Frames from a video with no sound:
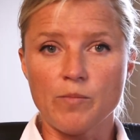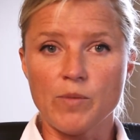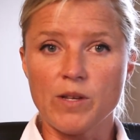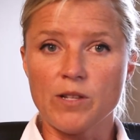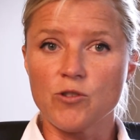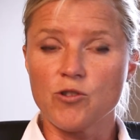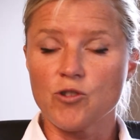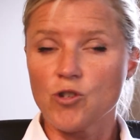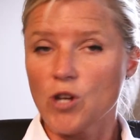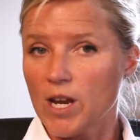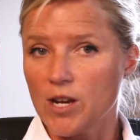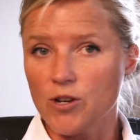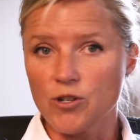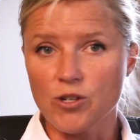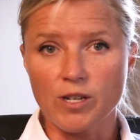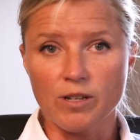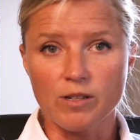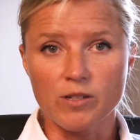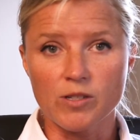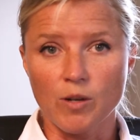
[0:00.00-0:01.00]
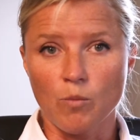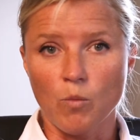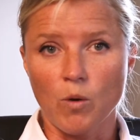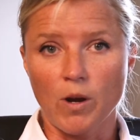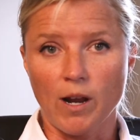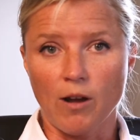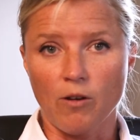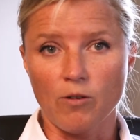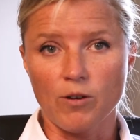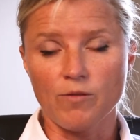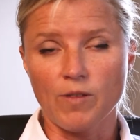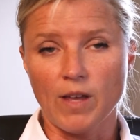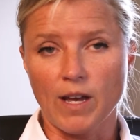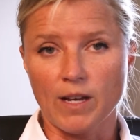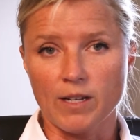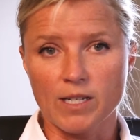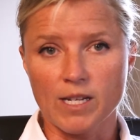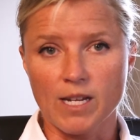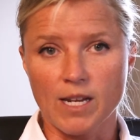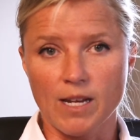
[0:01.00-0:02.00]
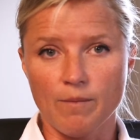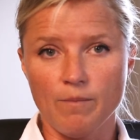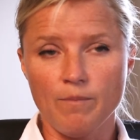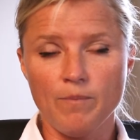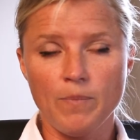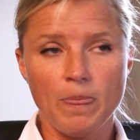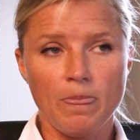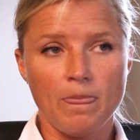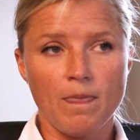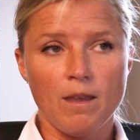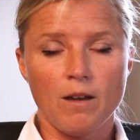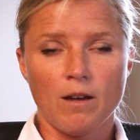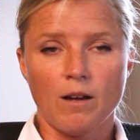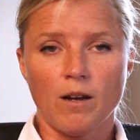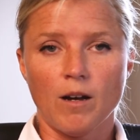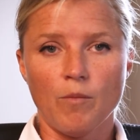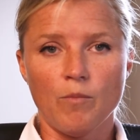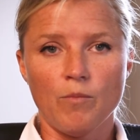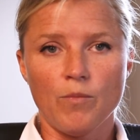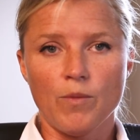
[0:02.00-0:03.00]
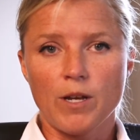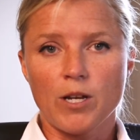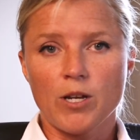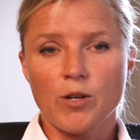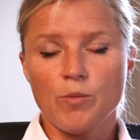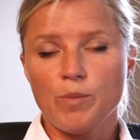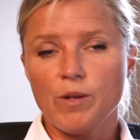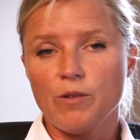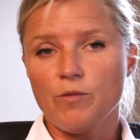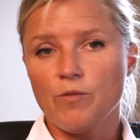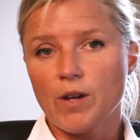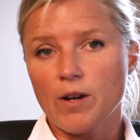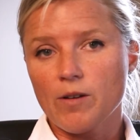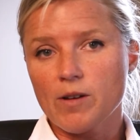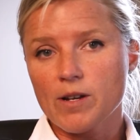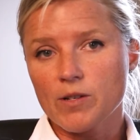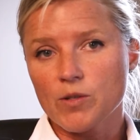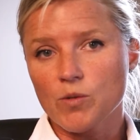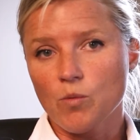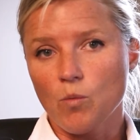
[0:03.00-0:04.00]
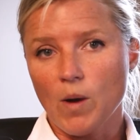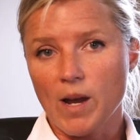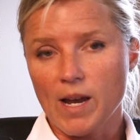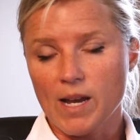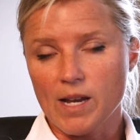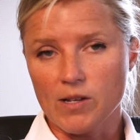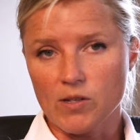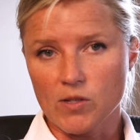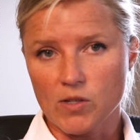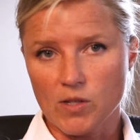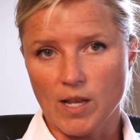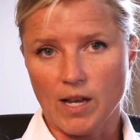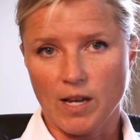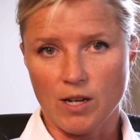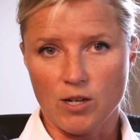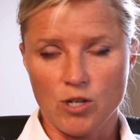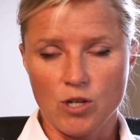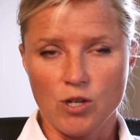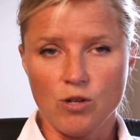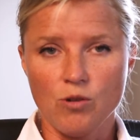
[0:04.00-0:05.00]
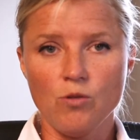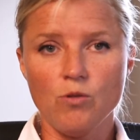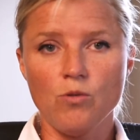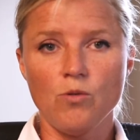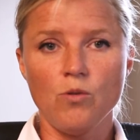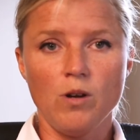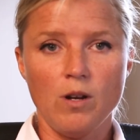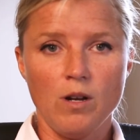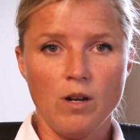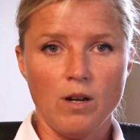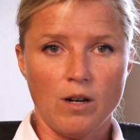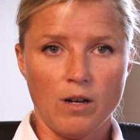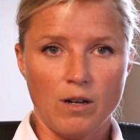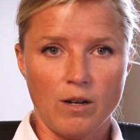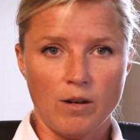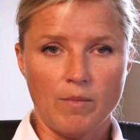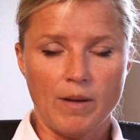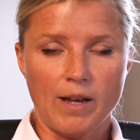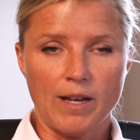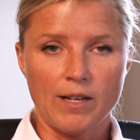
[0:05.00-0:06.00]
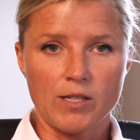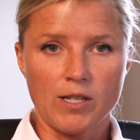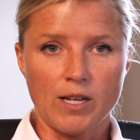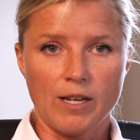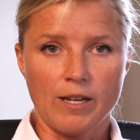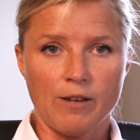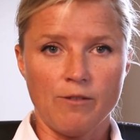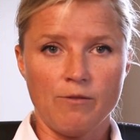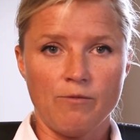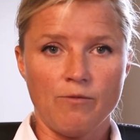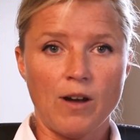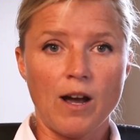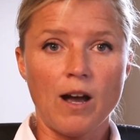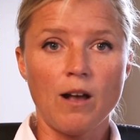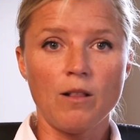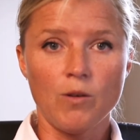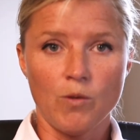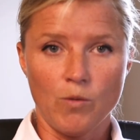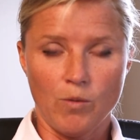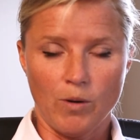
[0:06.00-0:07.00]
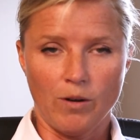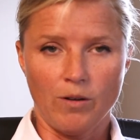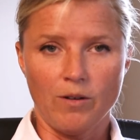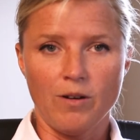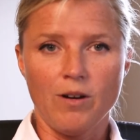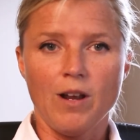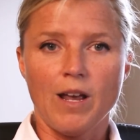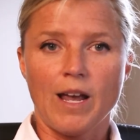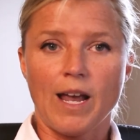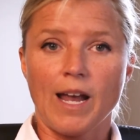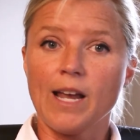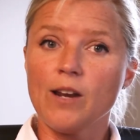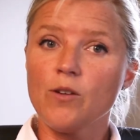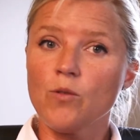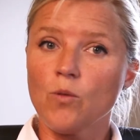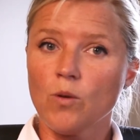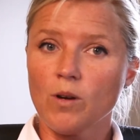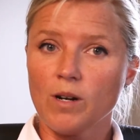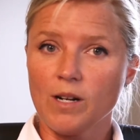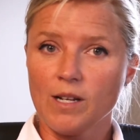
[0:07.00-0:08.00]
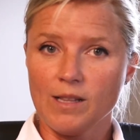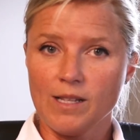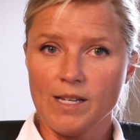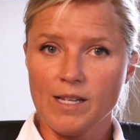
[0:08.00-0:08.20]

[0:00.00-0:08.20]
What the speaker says: it means changing someone out of that team. It could be various ways that you as a follower and or a